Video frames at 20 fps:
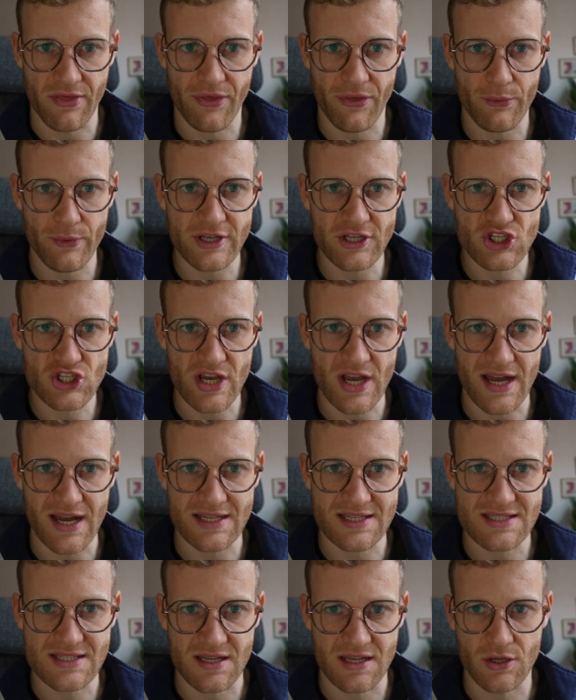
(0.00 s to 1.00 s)
three
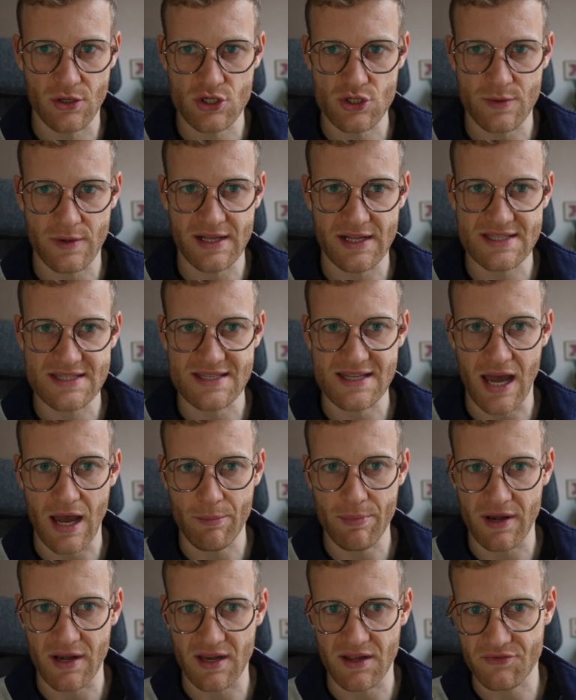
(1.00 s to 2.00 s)
charts. Usually it's the
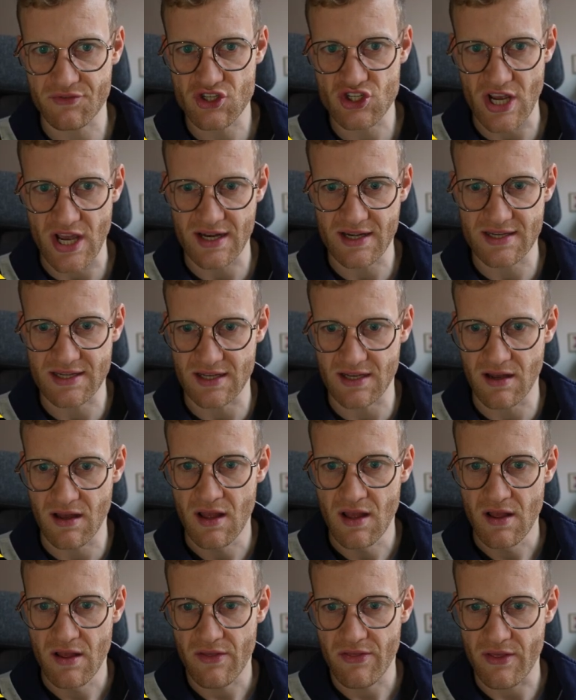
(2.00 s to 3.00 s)
upper left chart here,
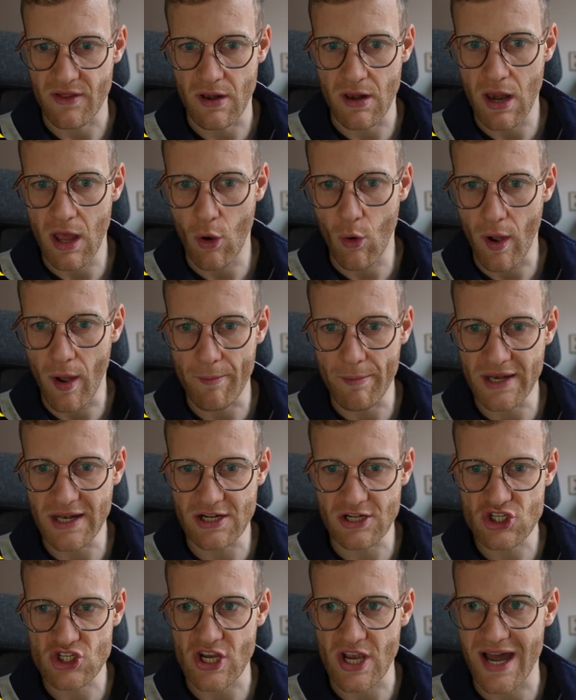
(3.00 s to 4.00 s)
the lower
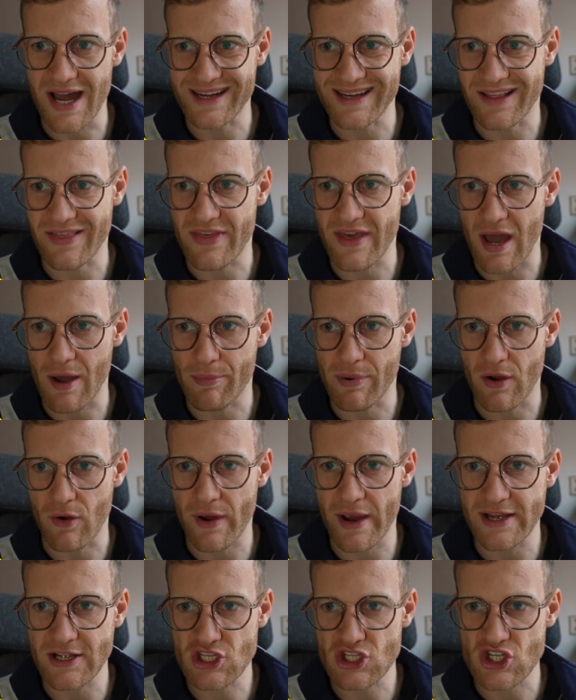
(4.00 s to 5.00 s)
middle chart, and the upper
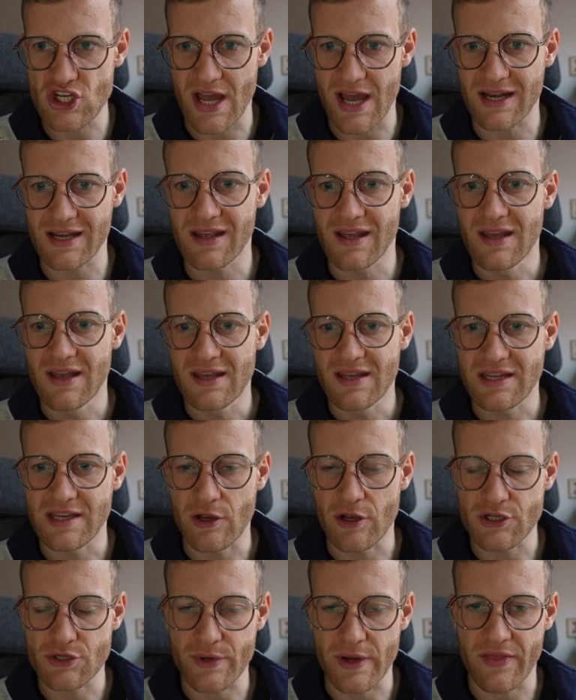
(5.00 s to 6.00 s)
right chart.
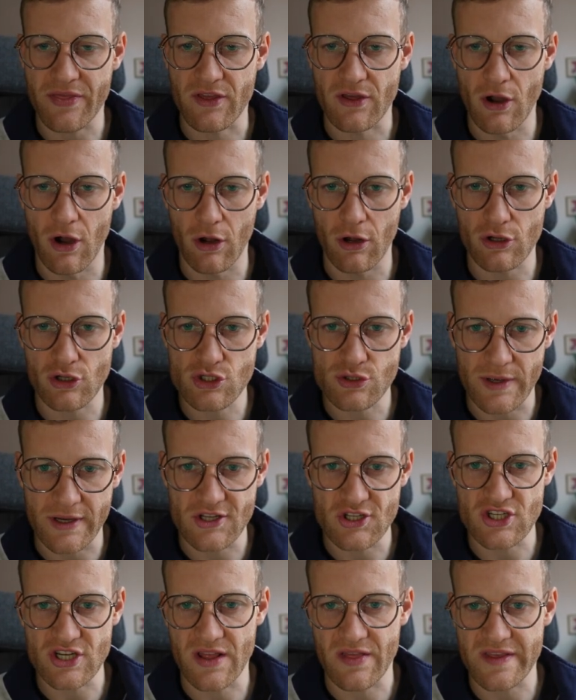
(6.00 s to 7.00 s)
Here I trade the go long
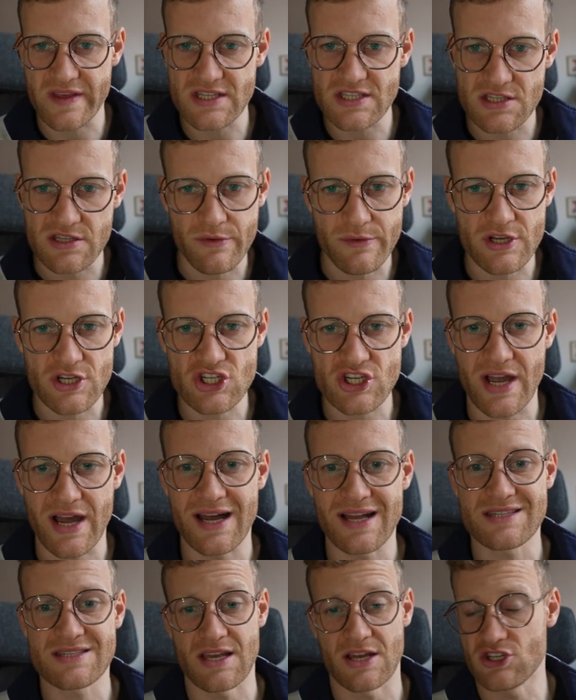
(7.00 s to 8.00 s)
strategy in these three
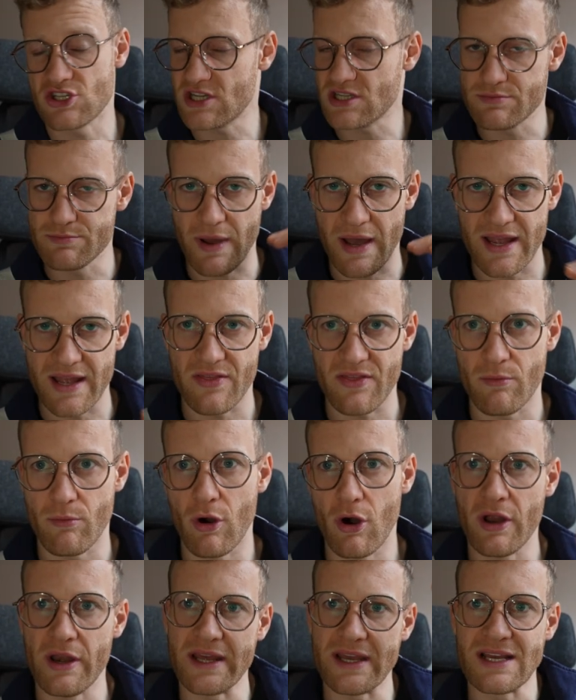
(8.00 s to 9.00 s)
charts. I just buy in the
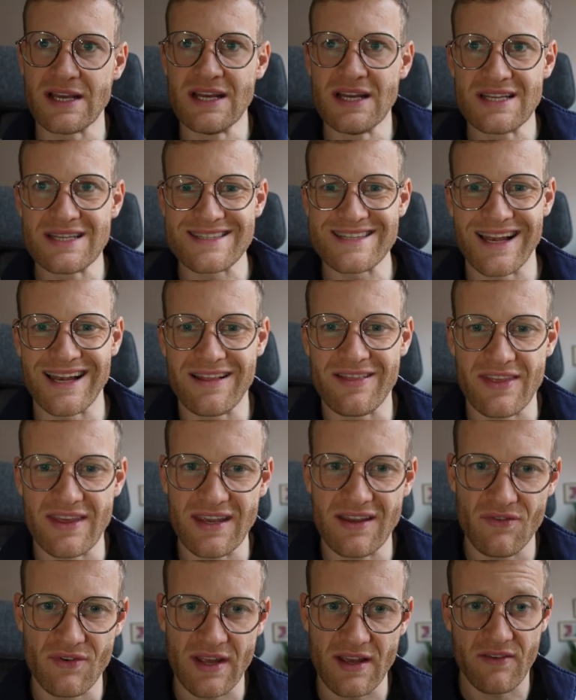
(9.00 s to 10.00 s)
morning, sell in the
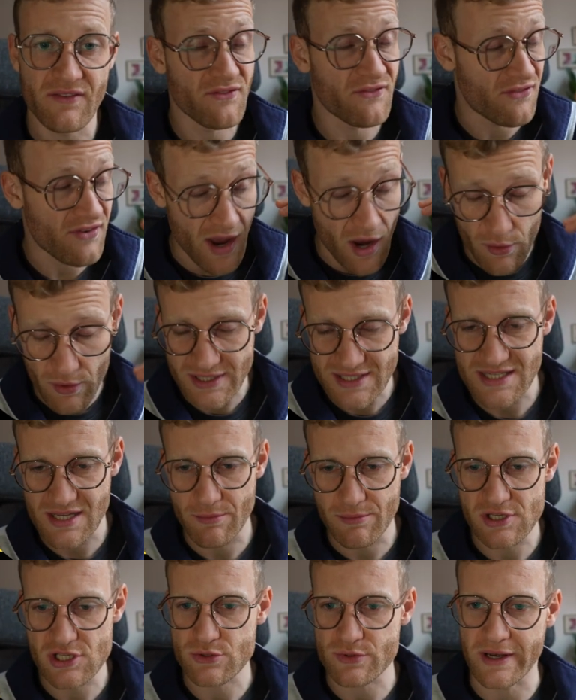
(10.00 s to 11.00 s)
evening. Very
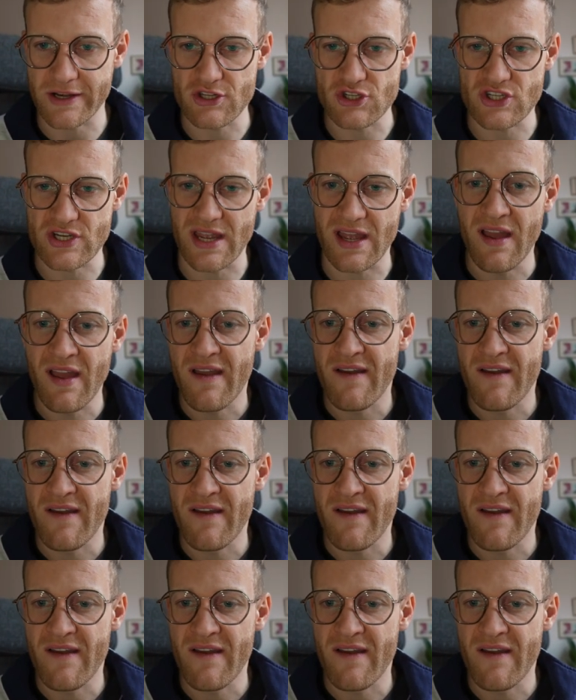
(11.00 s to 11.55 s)
simple strategy,